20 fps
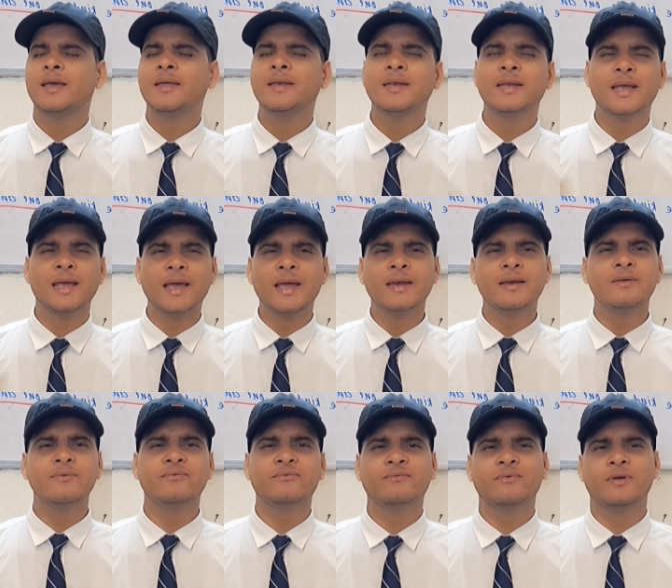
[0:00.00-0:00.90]
in
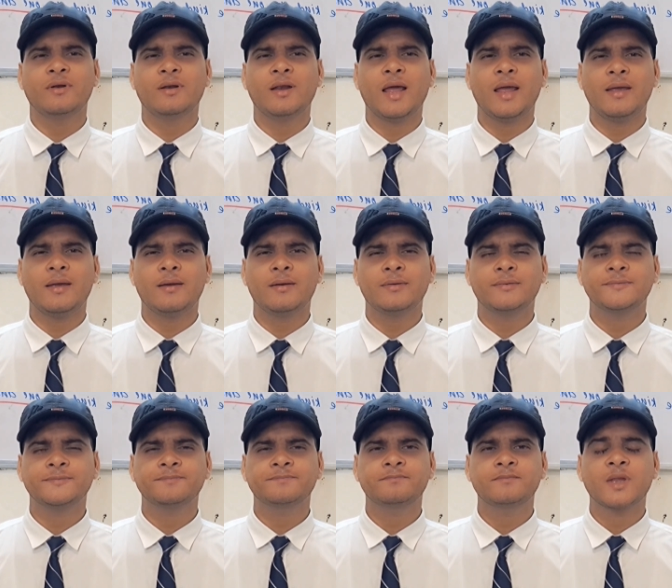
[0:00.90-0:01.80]
any field. Like
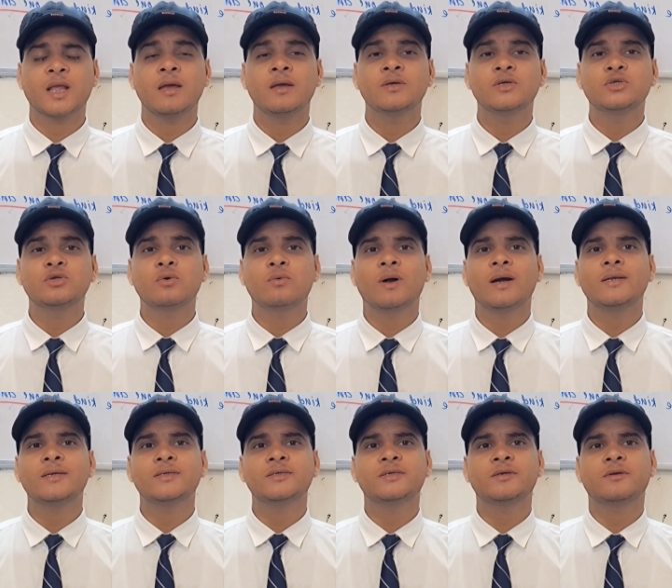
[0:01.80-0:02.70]
so, what
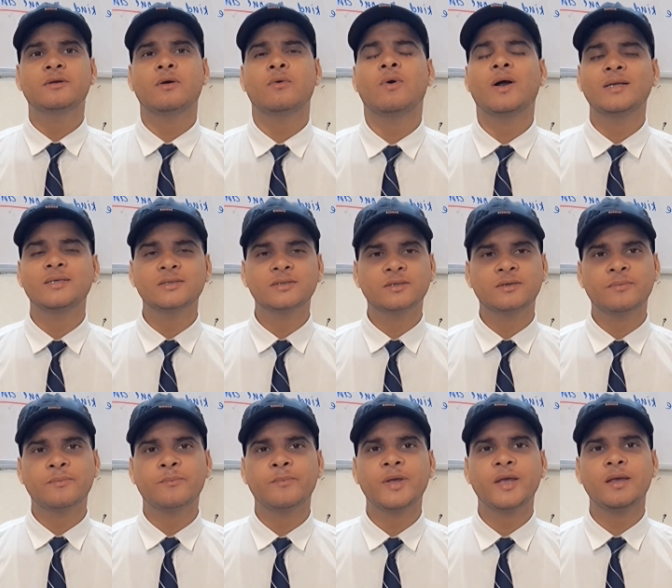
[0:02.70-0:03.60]
is to
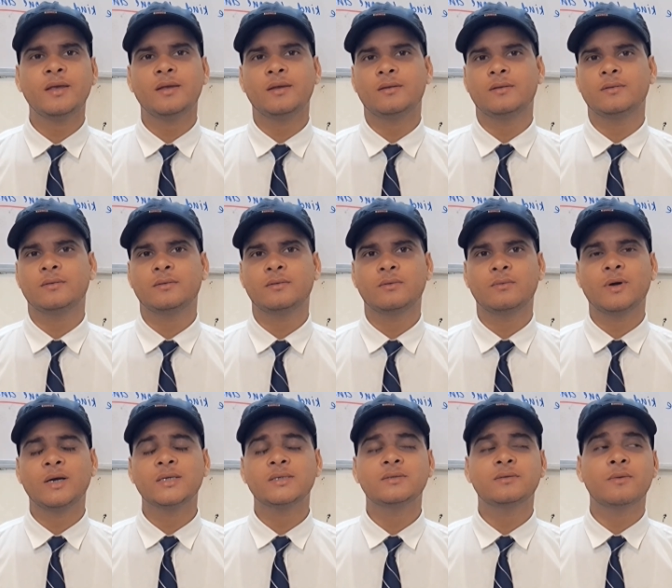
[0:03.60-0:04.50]
mean?
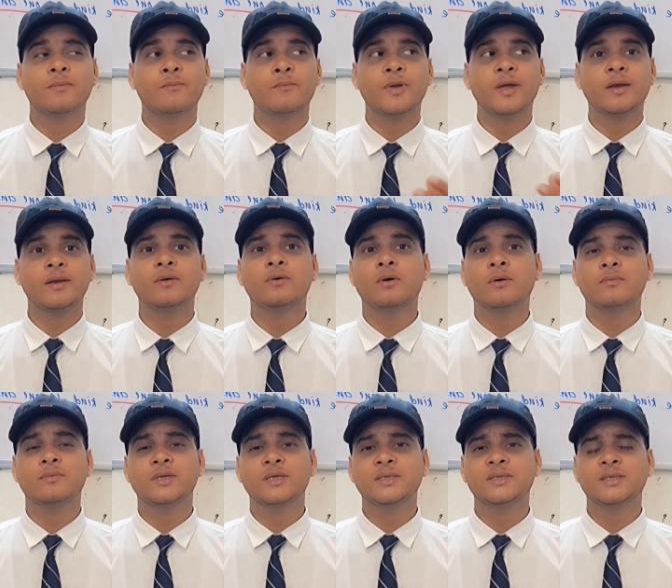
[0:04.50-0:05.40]
What is the meaning
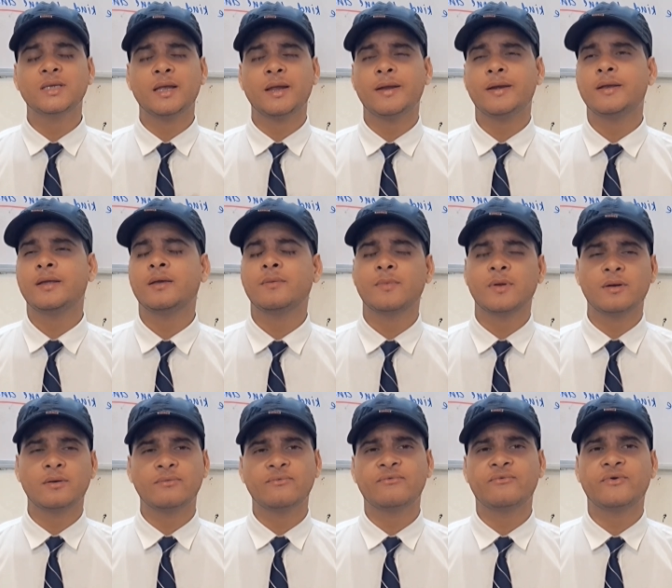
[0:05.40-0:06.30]
of this idiom
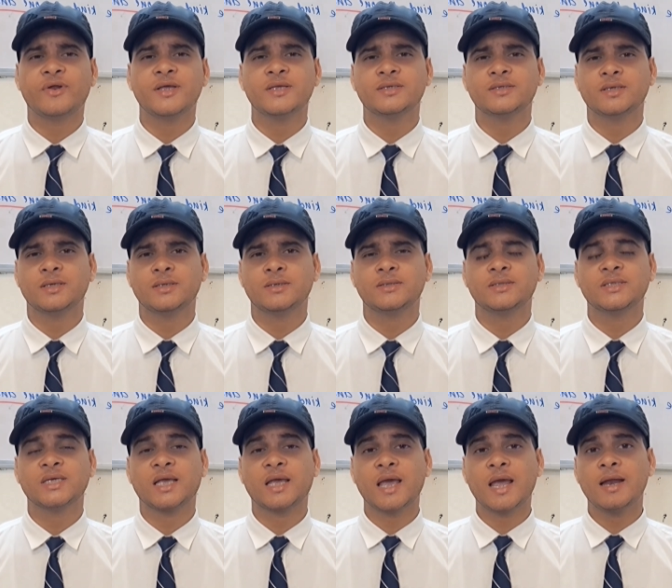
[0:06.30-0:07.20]
and
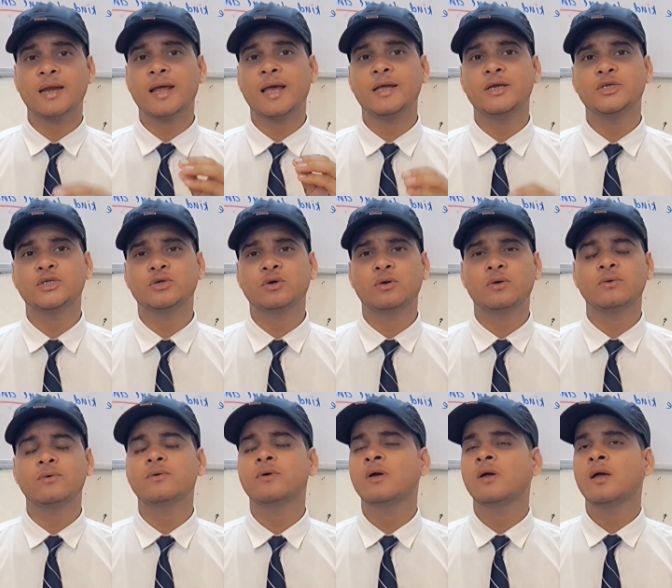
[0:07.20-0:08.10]
phrases? Can I tell
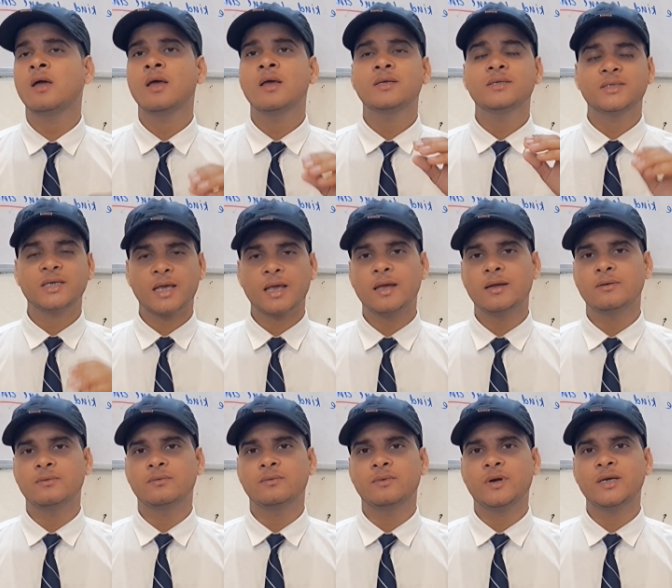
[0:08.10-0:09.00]
you?
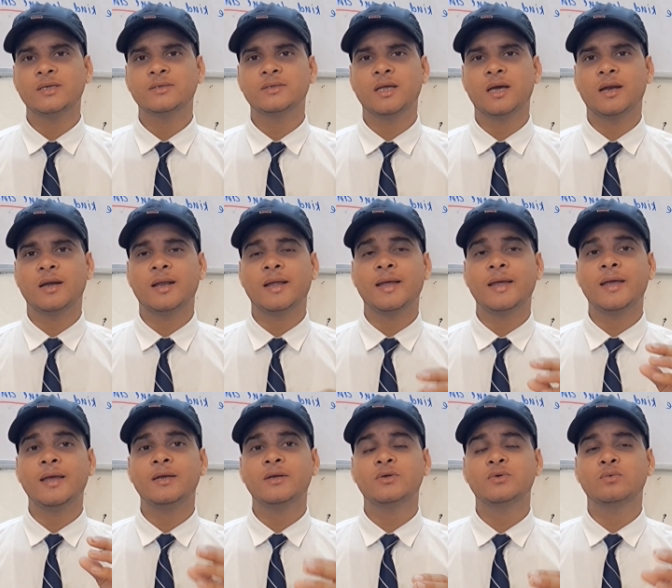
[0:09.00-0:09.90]
Second, what is that?
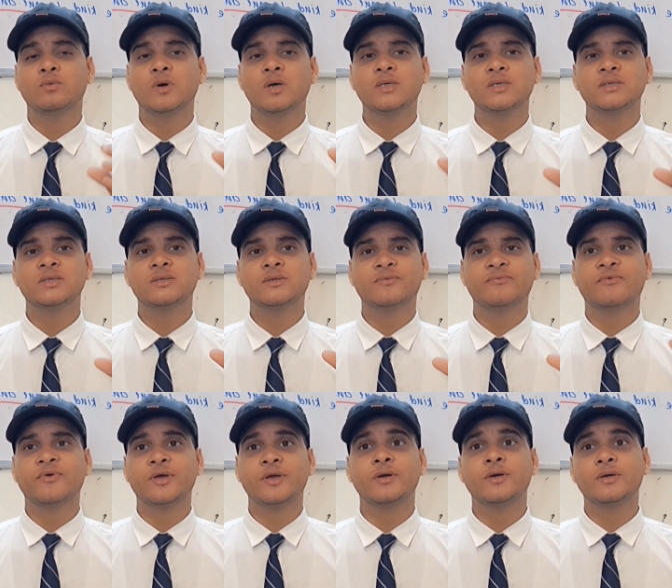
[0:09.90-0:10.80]
8 one's
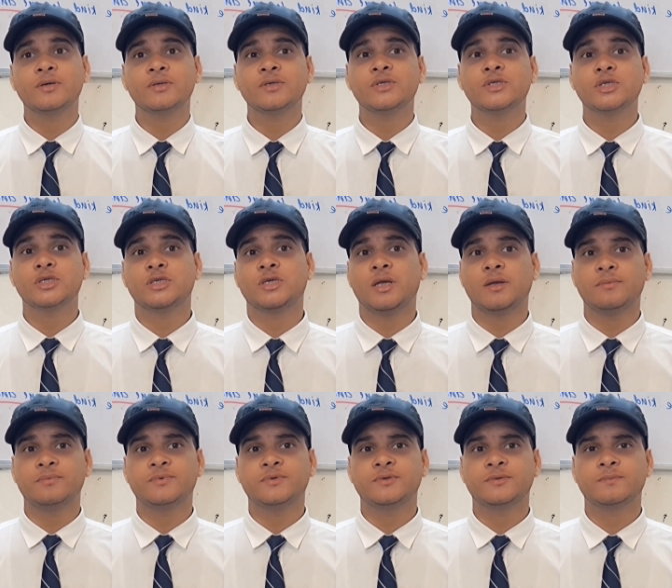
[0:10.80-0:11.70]
finger
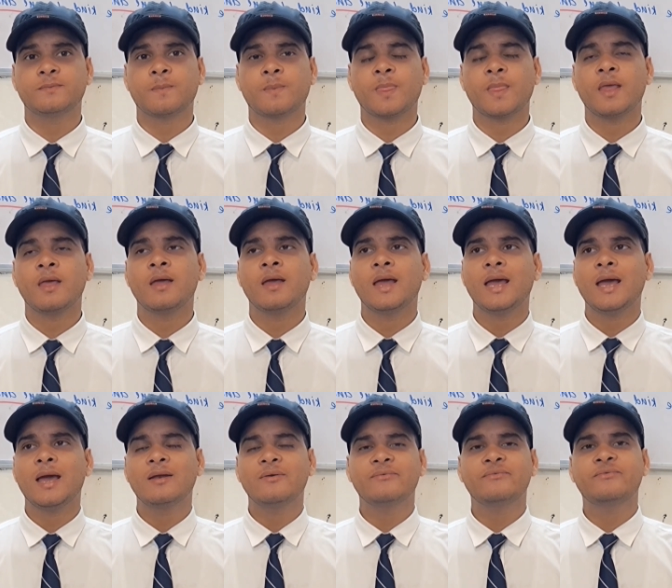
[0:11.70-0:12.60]
steps.
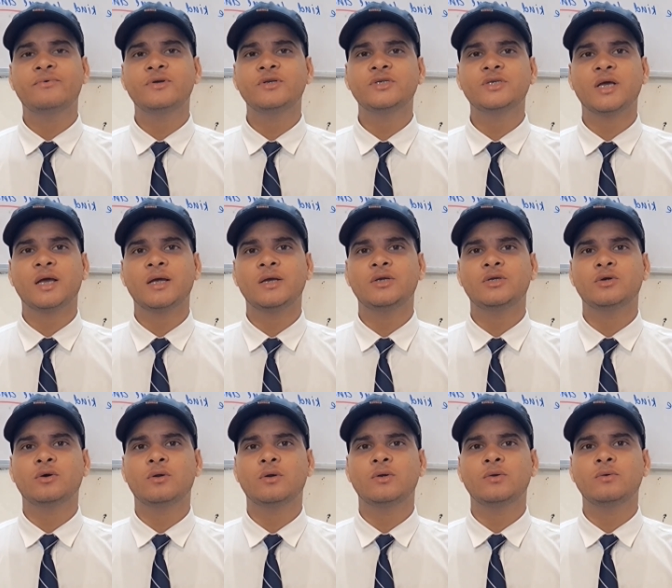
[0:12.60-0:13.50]
And first I
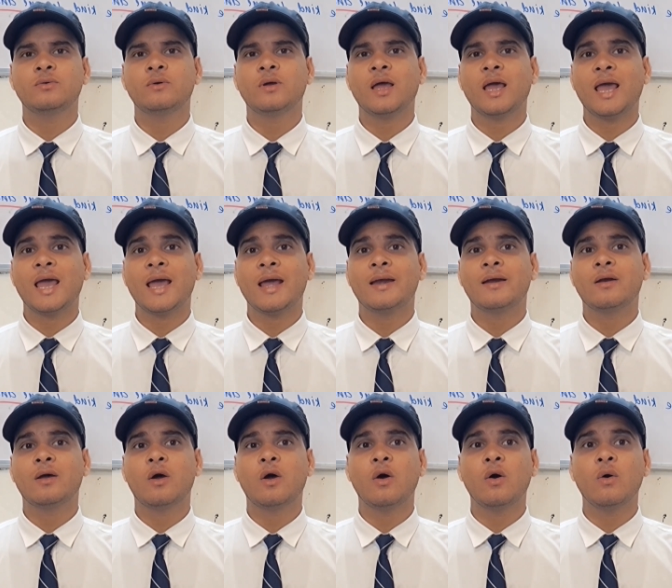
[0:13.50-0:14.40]
told you
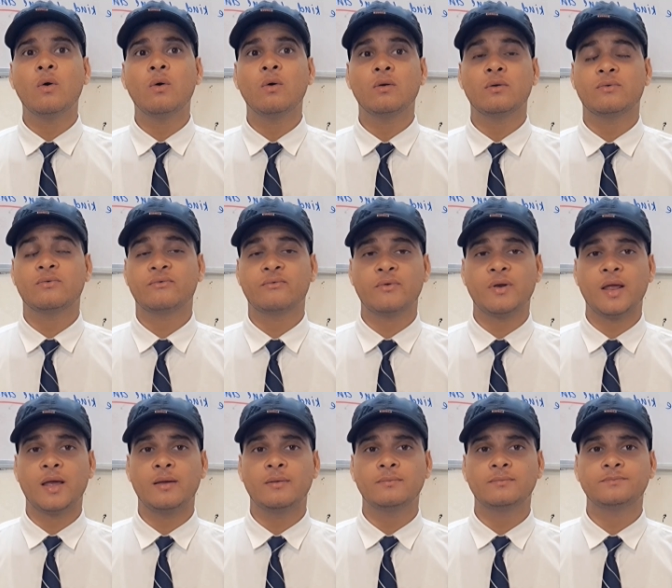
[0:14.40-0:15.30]
an all
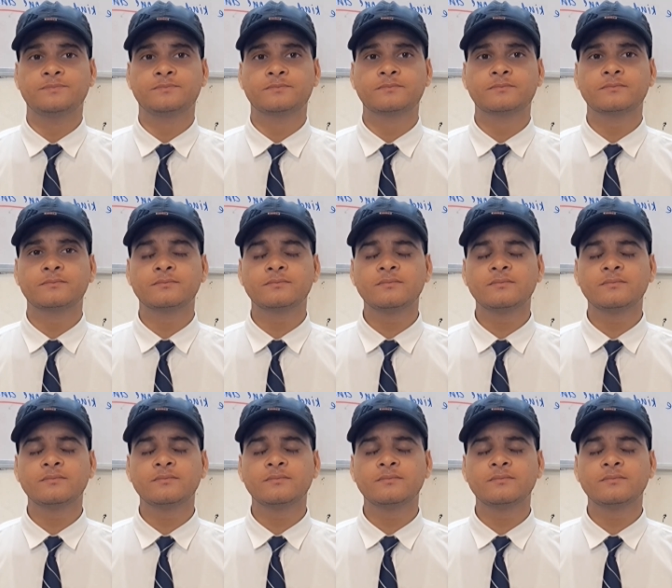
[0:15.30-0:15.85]
flame.